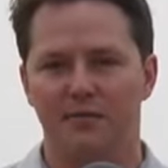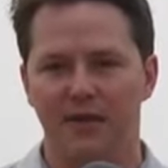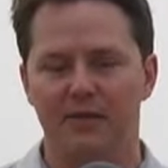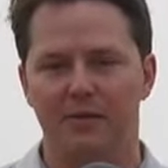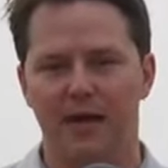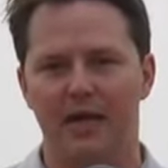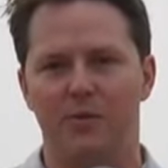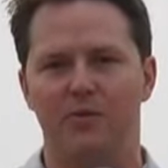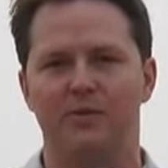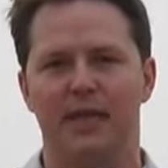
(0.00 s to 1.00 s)
feed their
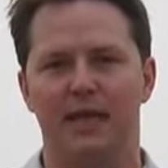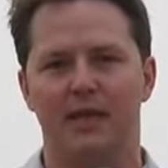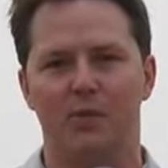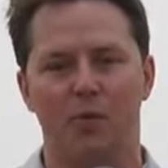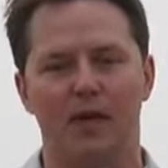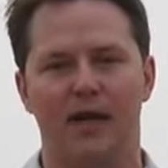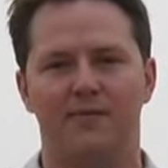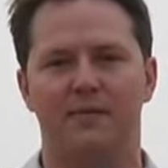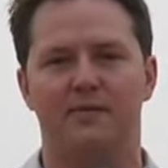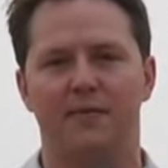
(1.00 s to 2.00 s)
animals and they won't
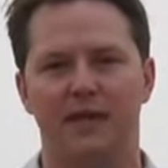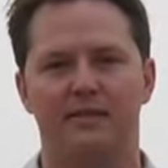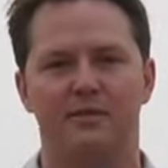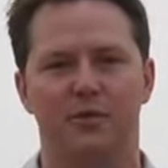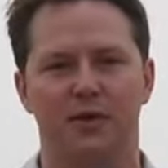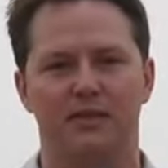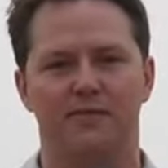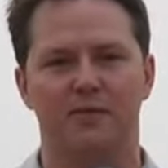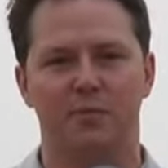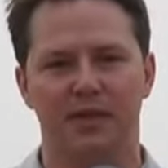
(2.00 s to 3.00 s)
have to face the choice
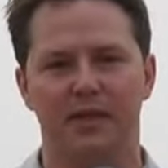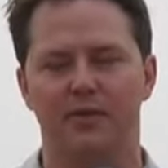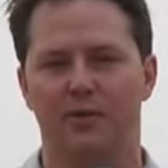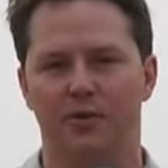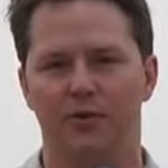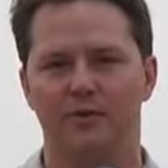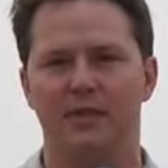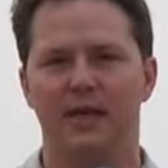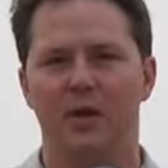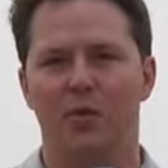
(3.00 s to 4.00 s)
of depleting their herds,